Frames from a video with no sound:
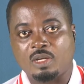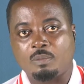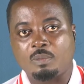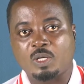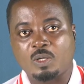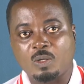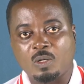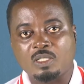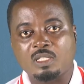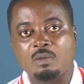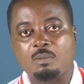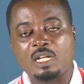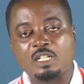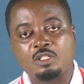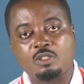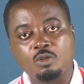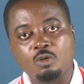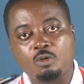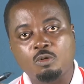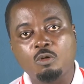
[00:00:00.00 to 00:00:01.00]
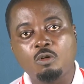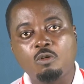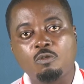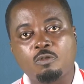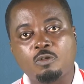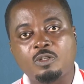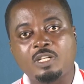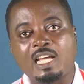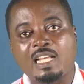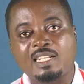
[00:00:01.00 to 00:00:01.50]
because the
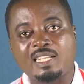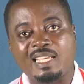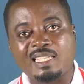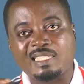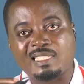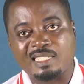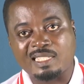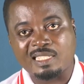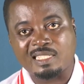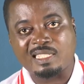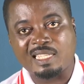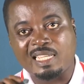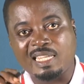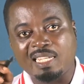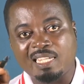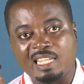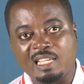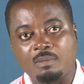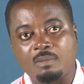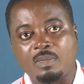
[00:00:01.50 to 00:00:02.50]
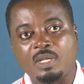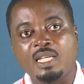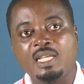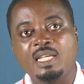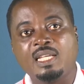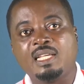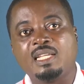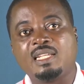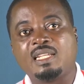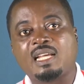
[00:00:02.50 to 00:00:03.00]
bacteriochlorophyll that exists in them,
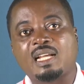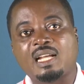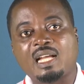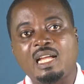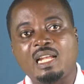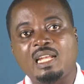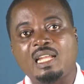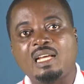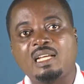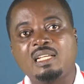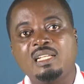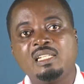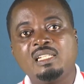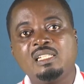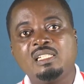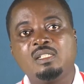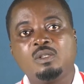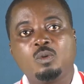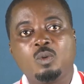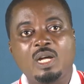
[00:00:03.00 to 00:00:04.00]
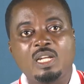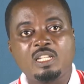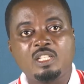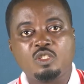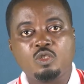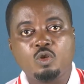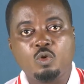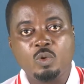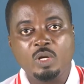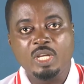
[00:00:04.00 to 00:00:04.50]
the color, one is
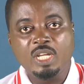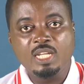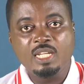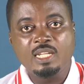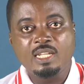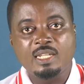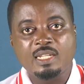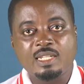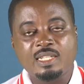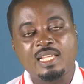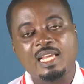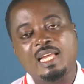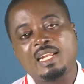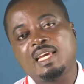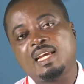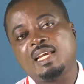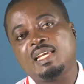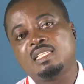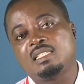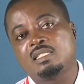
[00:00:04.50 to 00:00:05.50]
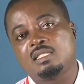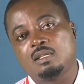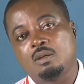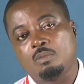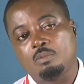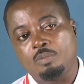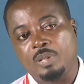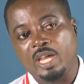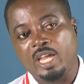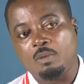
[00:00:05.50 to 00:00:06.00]
green, the other is
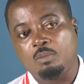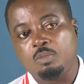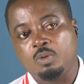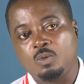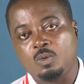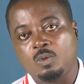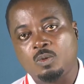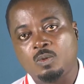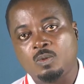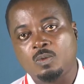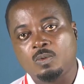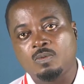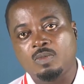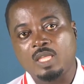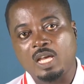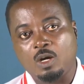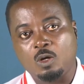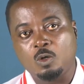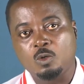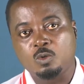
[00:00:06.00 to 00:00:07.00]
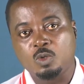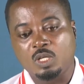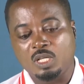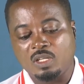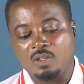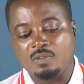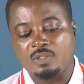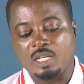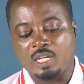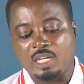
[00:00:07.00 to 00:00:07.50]
purple. That also
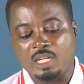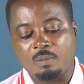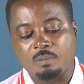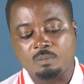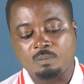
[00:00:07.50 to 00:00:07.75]
gives the name.